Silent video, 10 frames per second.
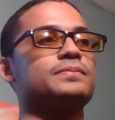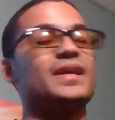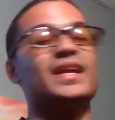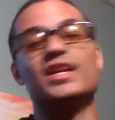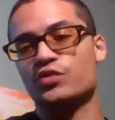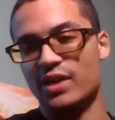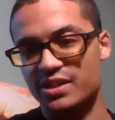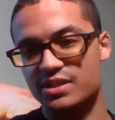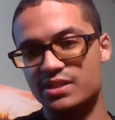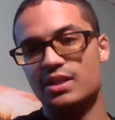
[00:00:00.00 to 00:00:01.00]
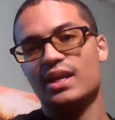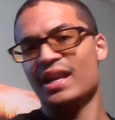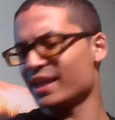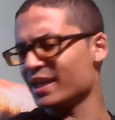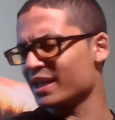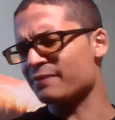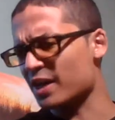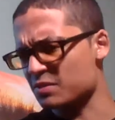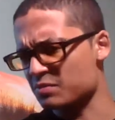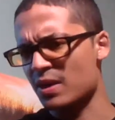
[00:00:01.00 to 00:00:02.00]
interest, and then get the
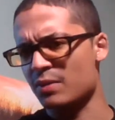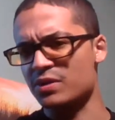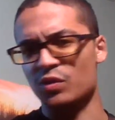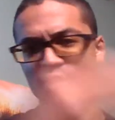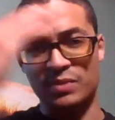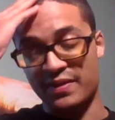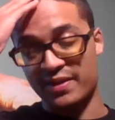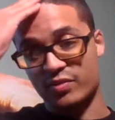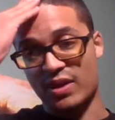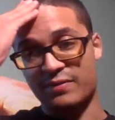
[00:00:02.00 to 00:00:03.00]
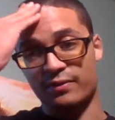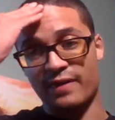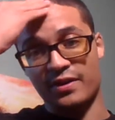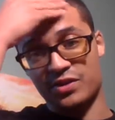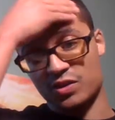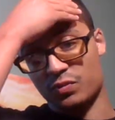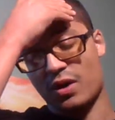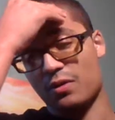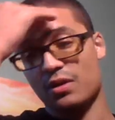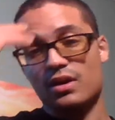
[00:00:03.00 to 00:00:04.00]
fighters more money, which ultimately I think is great for the fighters as
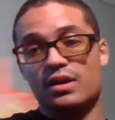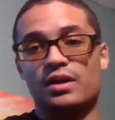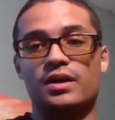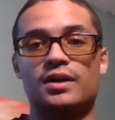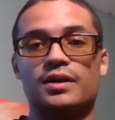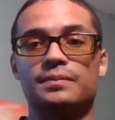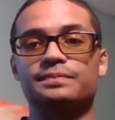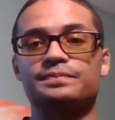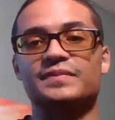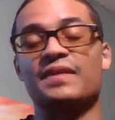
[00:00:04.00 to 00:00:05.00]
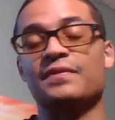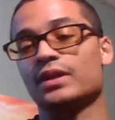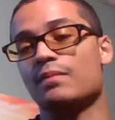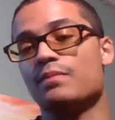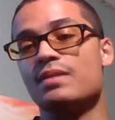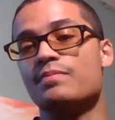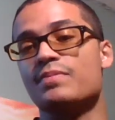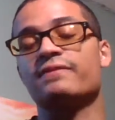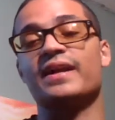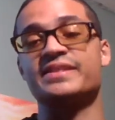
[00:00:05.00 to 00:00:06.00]
well. Um, if they're going to be in
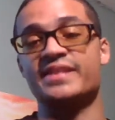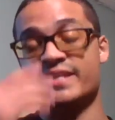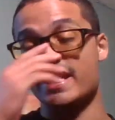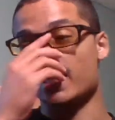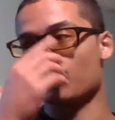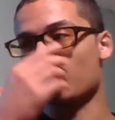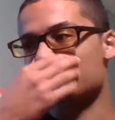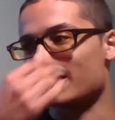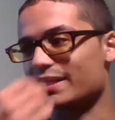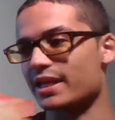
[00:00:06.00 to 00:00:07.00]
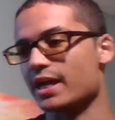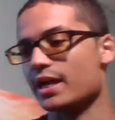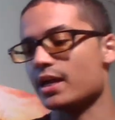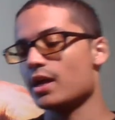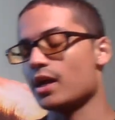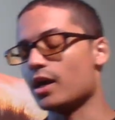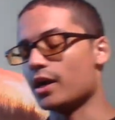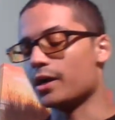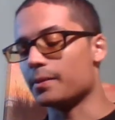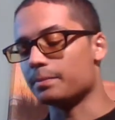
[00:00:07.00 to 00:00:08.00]
big fights, taking a risk like that.
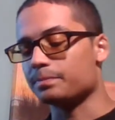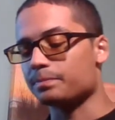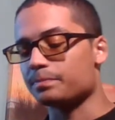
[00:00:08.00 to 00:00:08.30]
Um,